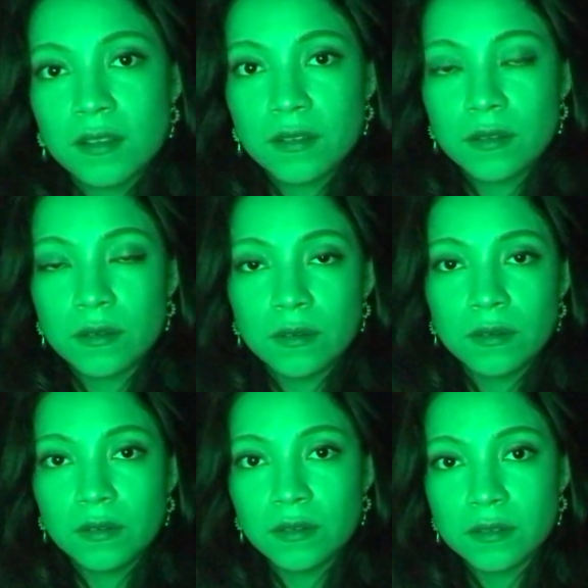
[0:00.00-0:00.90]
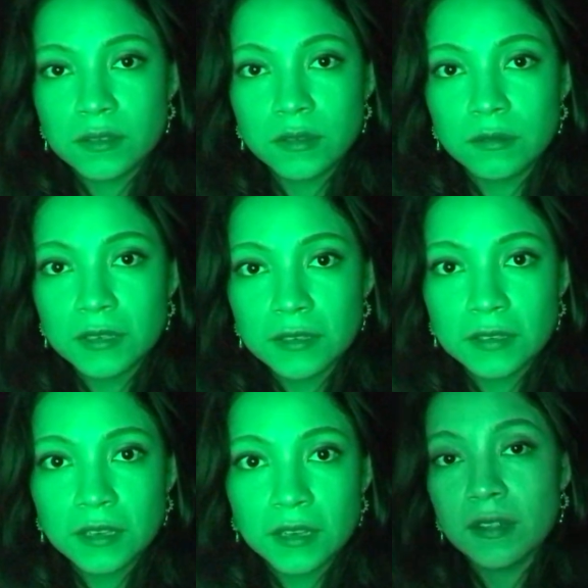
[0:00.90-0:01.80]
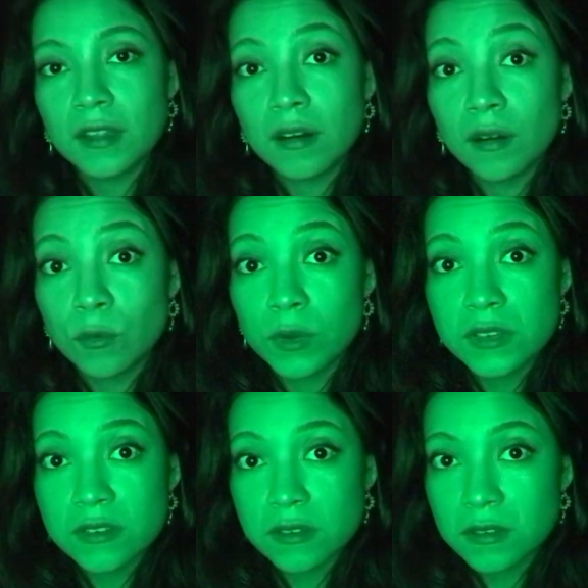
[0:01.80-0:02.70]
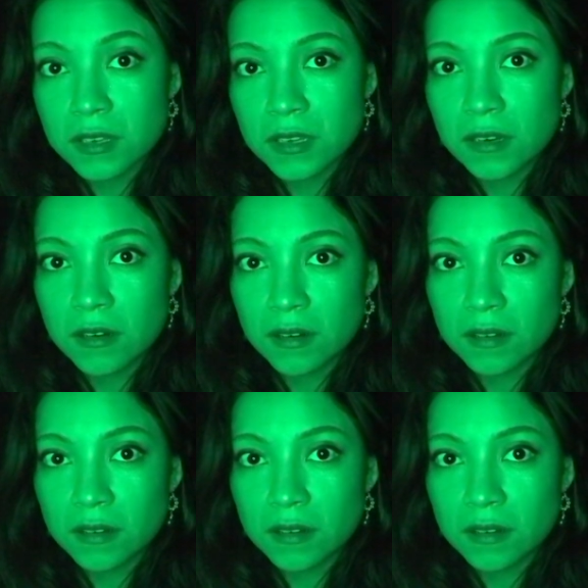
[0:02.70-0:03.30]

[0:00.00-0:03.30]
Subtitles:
So she was like, there are witches here,